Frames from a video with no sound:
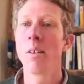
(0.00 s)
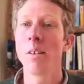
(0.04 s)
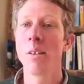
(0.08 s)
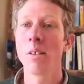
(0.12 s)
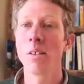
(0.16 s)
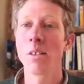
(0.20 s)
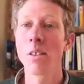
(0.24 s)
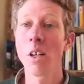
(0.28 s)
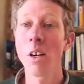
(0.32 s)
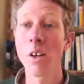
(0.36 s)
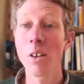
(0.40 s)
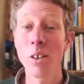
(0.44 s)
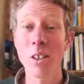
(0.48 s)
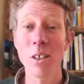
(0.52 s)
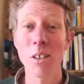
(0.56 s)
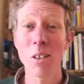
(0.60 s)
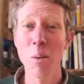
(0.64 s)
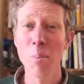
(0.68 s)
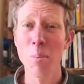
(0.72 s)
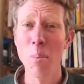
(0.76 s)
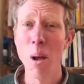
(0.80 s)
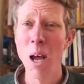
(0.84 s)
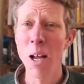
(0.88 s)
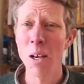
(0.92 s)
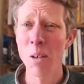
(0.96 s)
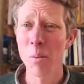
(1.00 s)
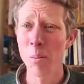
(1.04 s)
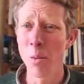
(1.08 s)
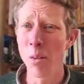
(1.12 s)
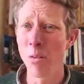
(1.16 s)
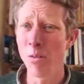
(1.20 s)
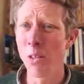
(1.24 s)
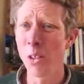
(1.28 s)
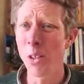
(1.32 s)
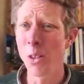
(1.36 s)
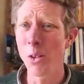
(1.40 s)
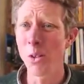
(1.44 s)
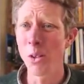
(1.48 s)
Start at the bottom
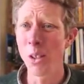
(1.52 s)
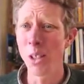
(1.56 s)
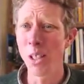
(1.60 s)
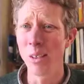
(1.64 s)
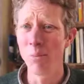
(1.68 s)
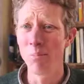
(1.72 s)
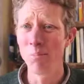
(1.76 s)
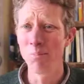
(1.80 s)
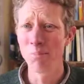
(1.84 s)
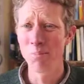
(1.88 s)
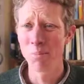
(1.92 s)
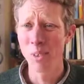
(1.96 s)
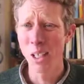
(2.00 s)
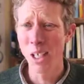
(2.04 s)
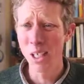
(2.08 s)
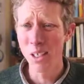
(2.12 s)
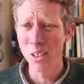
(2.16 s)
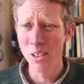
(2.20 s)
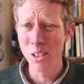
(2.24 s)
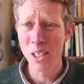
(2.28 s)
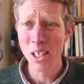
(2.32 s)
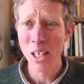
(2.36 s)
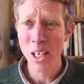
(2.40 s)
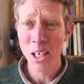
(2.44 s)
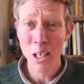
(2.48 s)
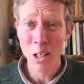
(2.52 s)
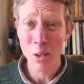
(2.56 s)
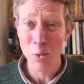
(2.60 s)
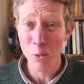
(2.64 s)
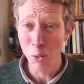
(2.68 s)
of the tree. Can you see any